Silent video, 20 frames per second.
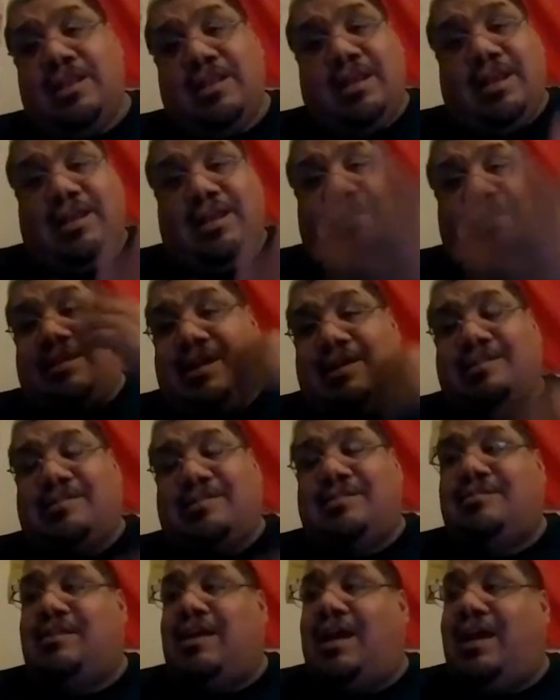In
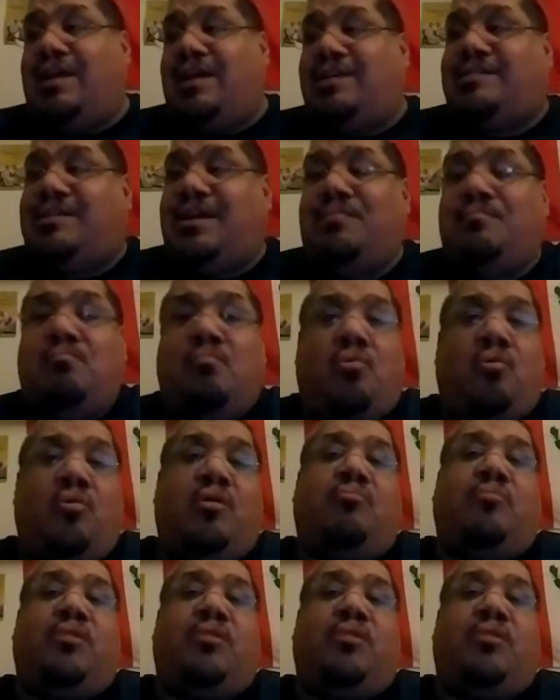Texas, I seen more,